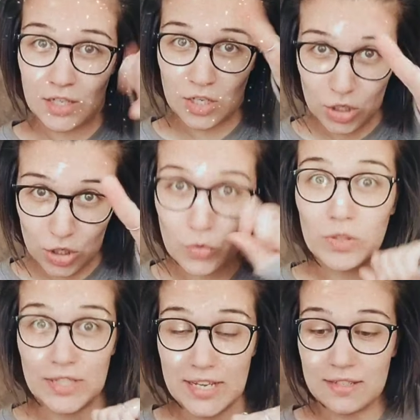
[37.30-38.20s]

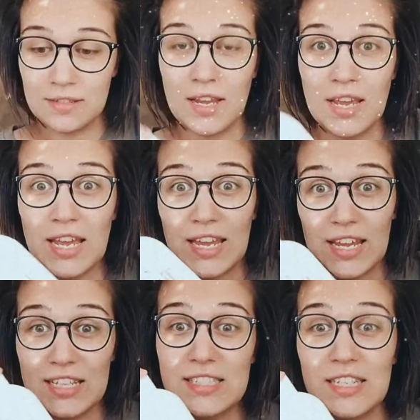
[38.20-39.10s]
Google it.
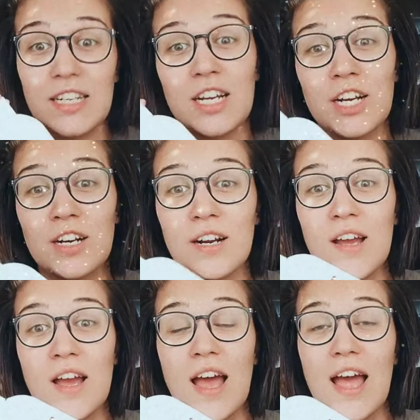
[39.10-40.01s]
It's in here,
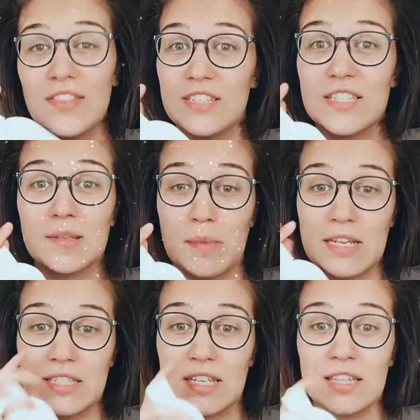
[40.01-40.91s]
and this is
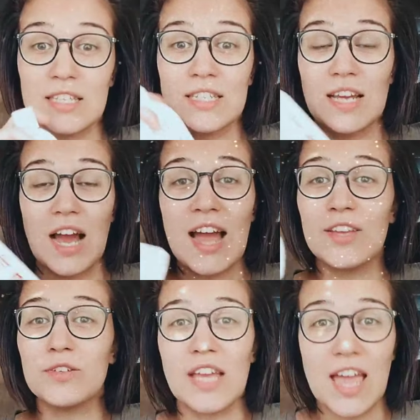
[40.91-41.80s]
amazing. This is, I
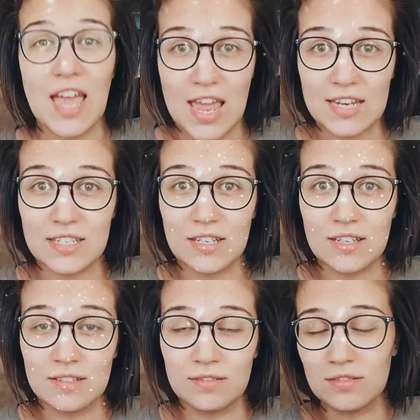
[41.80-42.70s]
used to hate
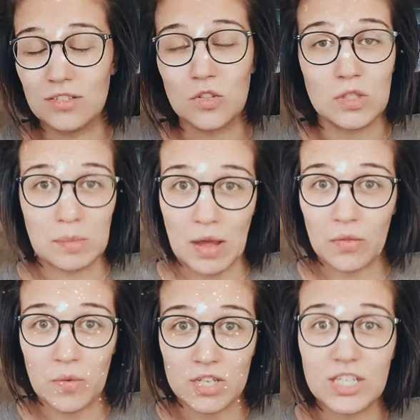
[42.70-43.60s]
using
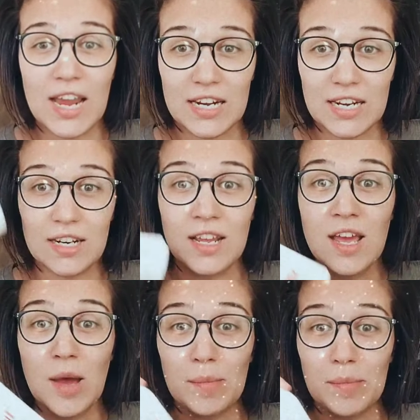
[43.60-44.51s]
mouthwash, hate it.
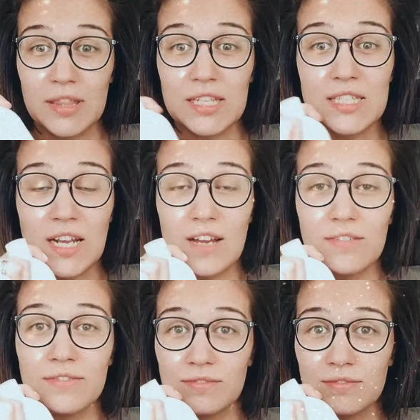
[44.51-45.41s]
But this stuff
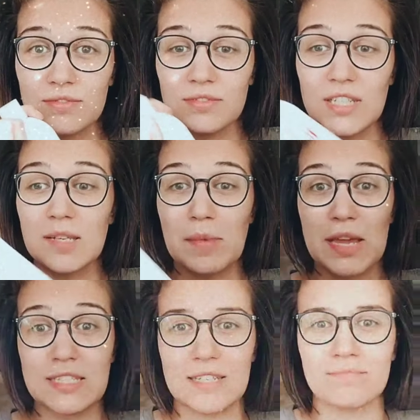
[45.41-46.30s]
is
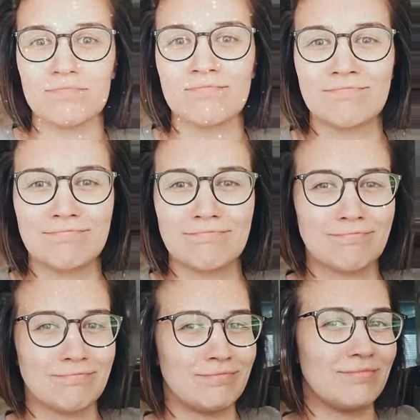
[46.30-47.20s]
amazing.
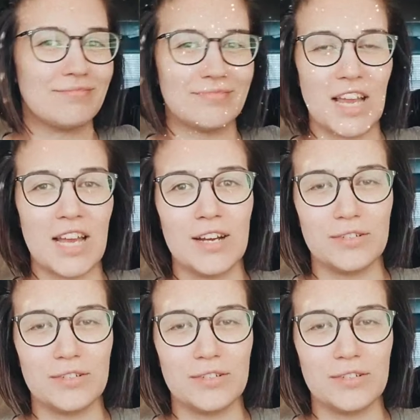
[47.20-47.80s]
Uh-oh.